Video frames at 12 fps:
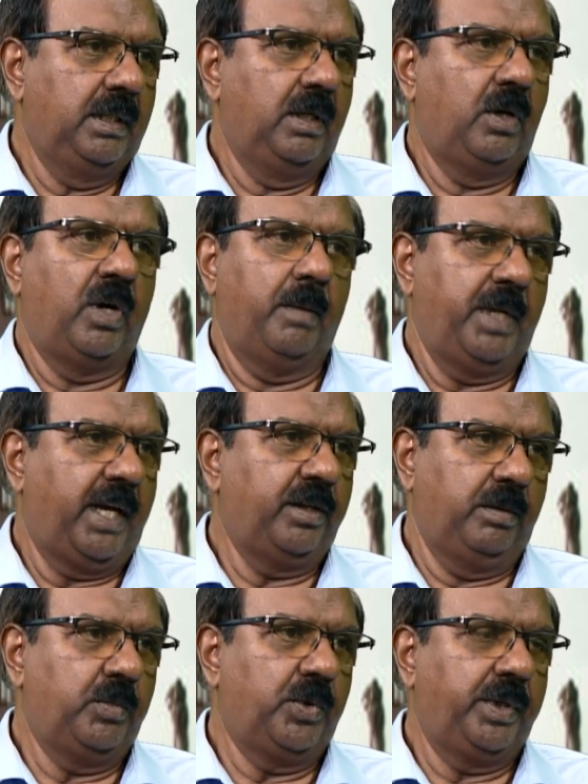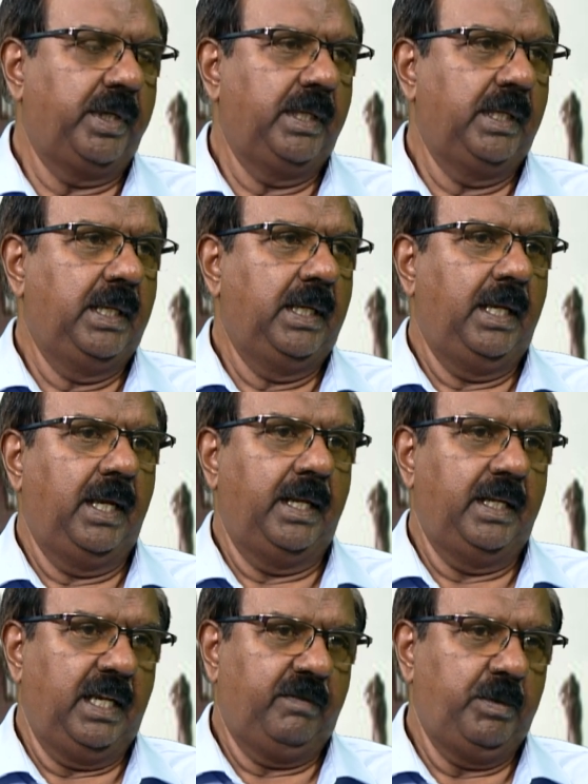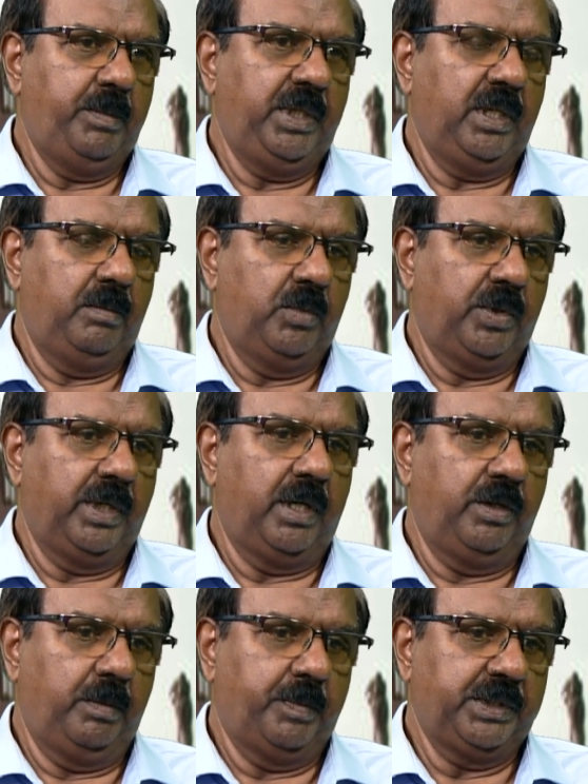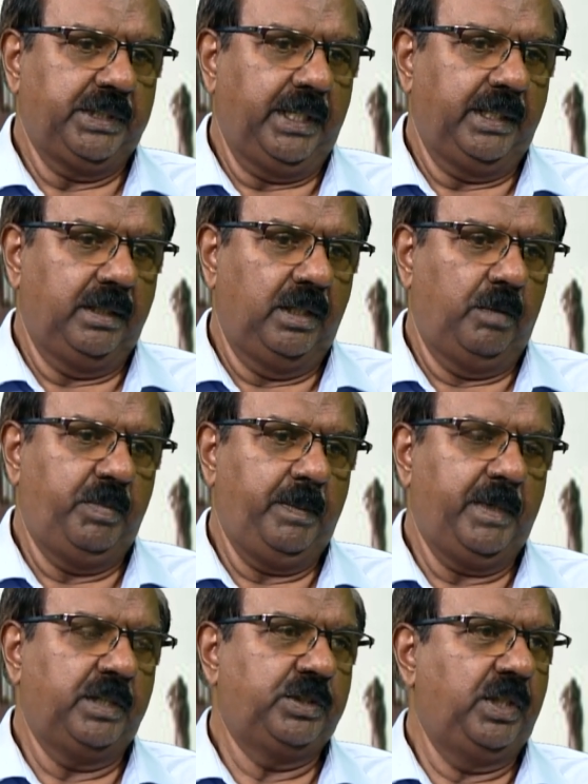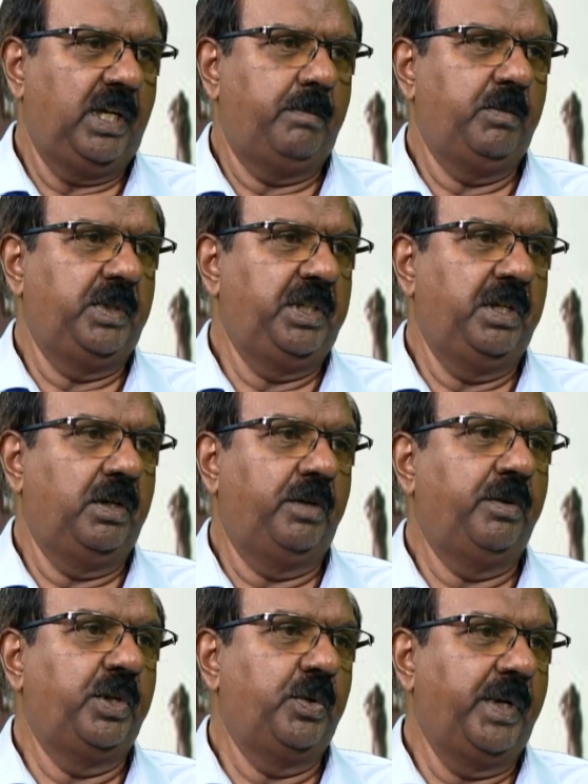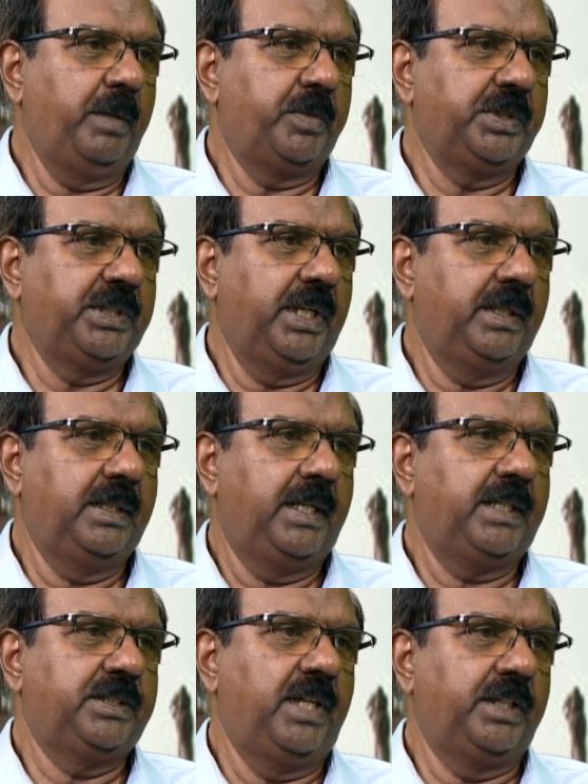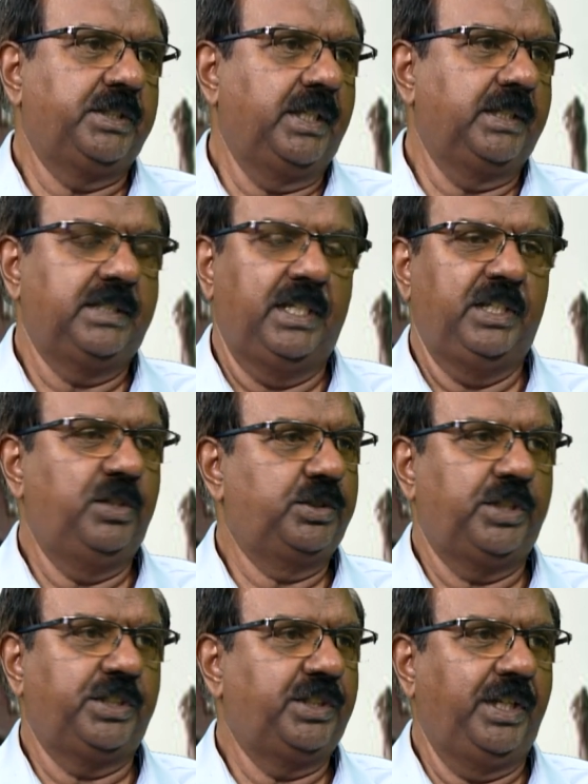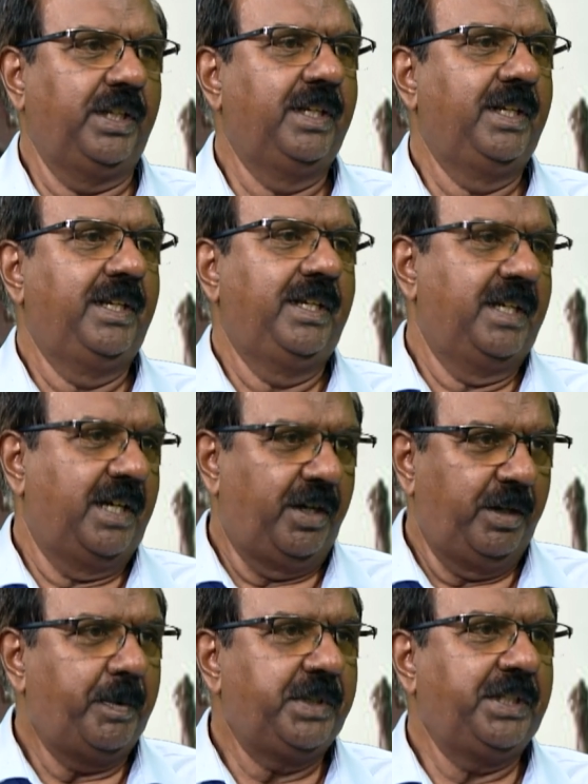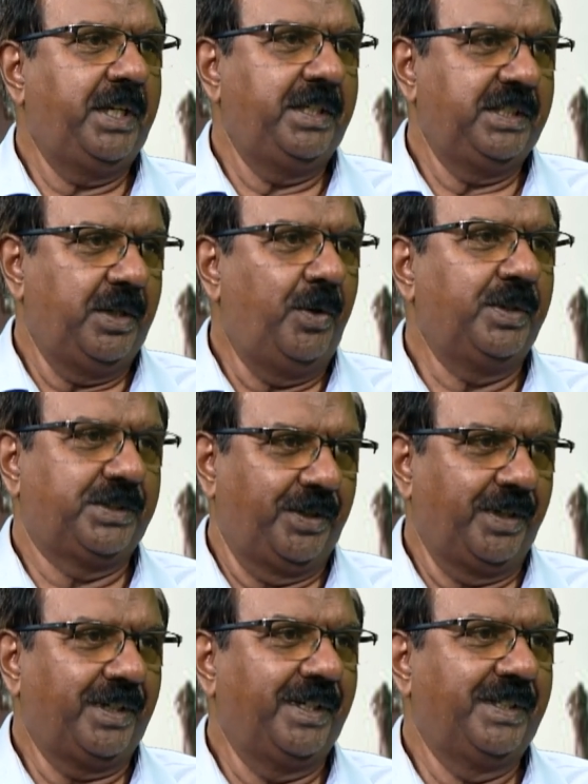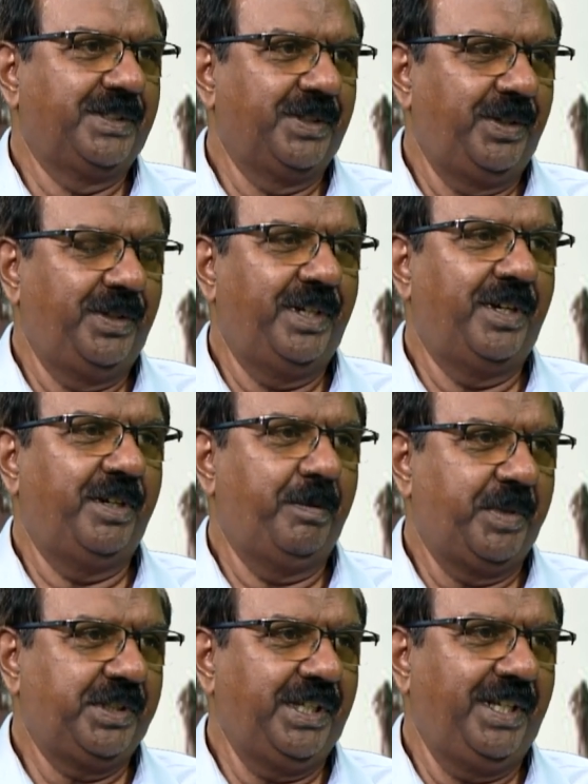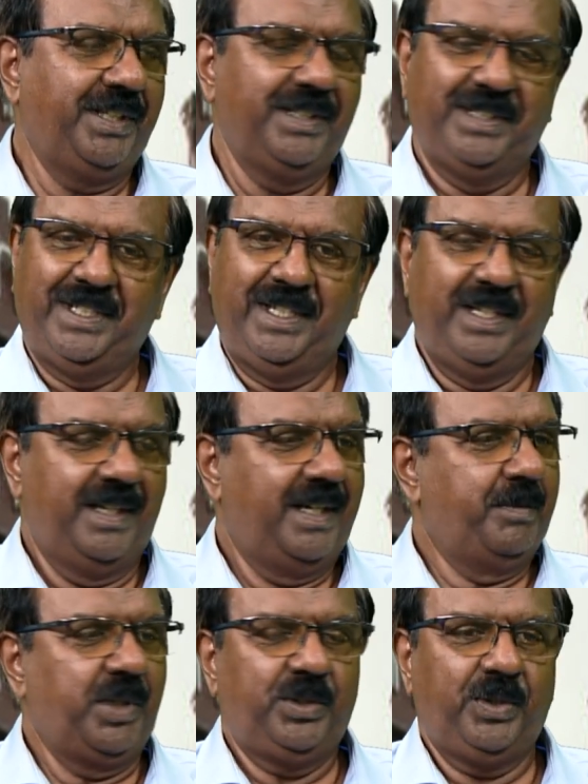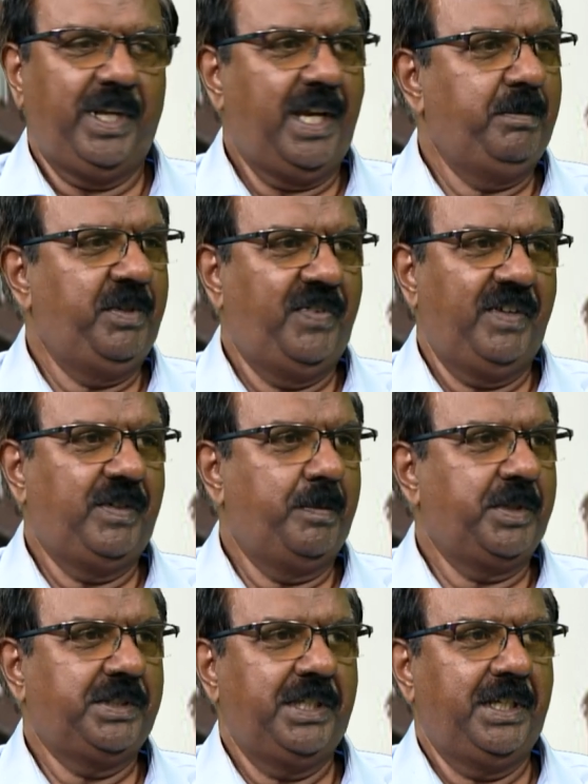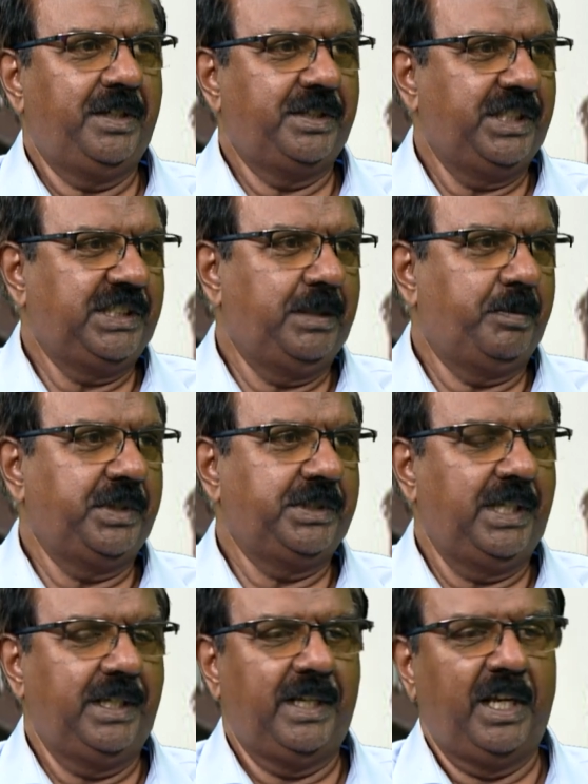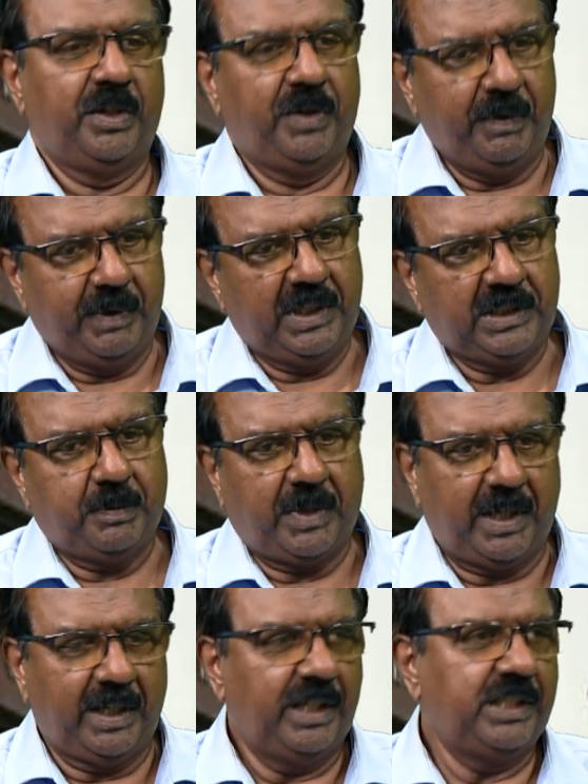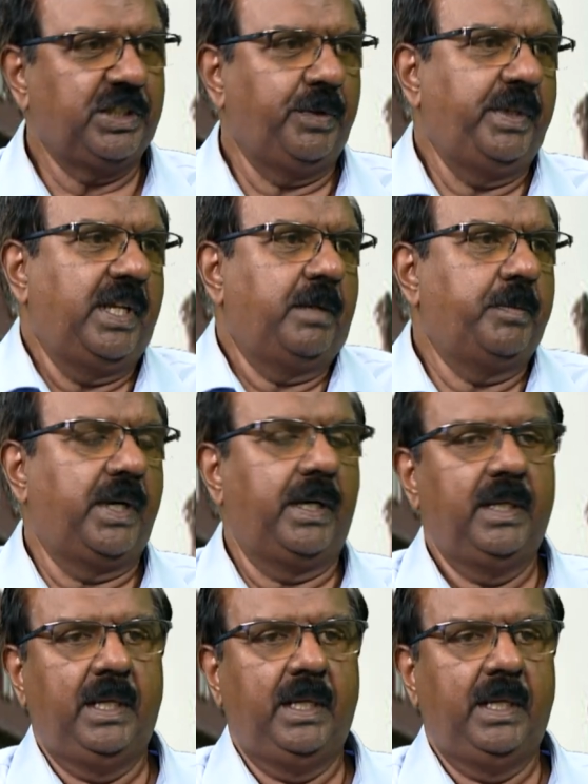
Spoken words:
or I'm not on board. And they have to be on board 100%. Now, people are saying I'm in there 120%. That's nonsense. There's no such thing. 100% is a whole circle. So you're at 100%, but you can be 50% or 60%. I agree with this part, I disagree with that part.